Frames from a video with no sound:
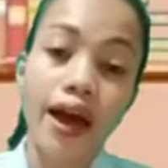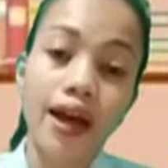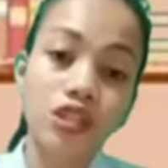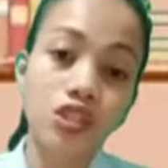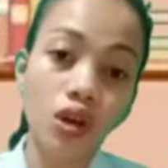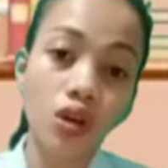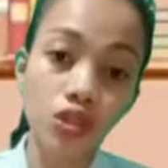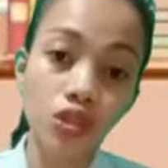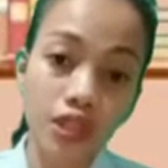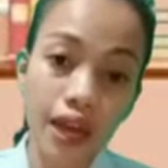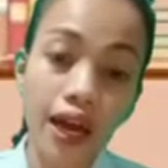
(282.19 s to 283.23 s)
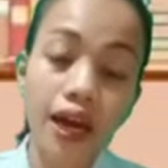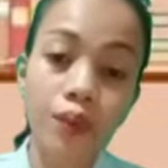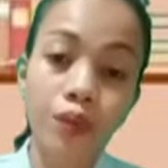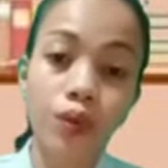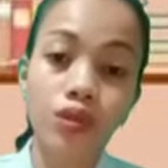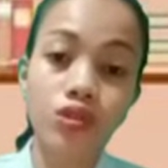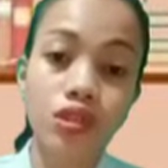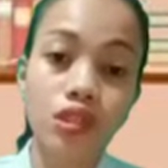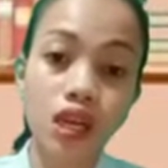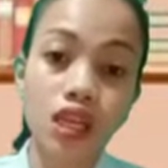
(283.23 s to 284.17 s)
and so today I am going to
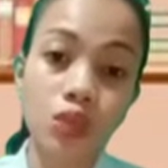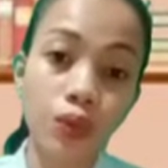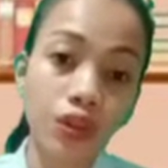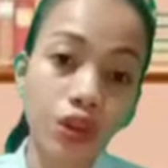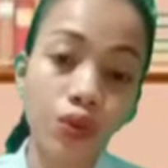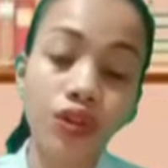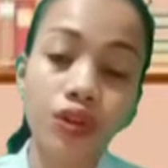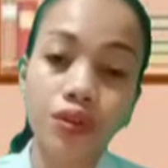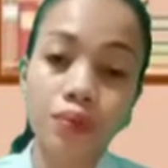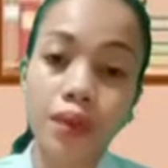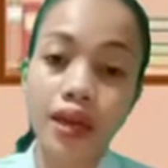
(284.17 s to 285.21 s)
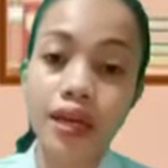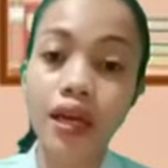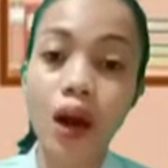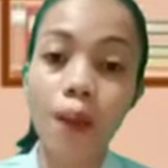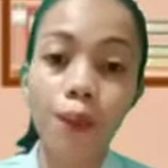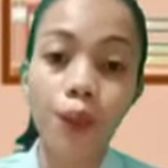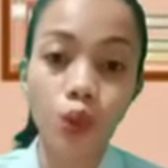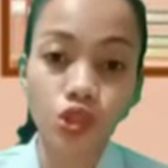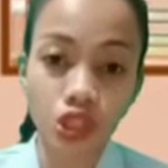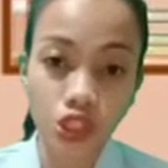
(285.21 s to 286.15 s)
discuss with you the remaining
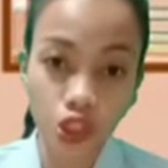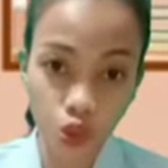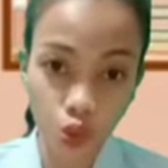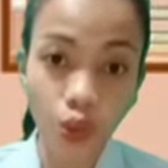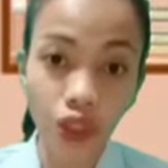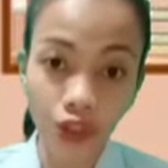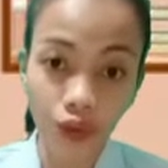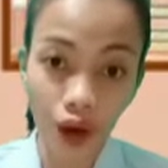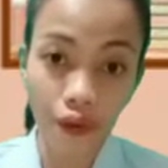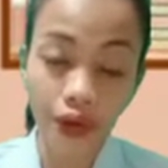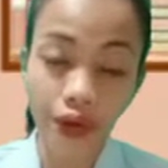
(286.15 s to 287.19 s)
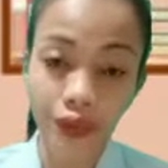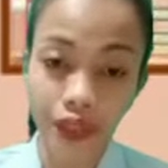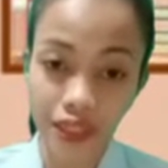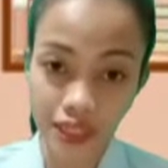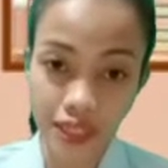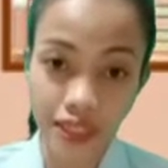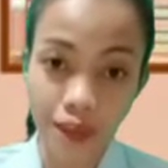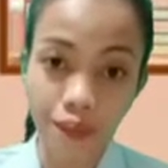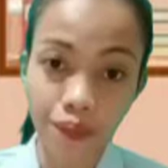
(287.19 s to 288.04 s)
approaches to literary criticism.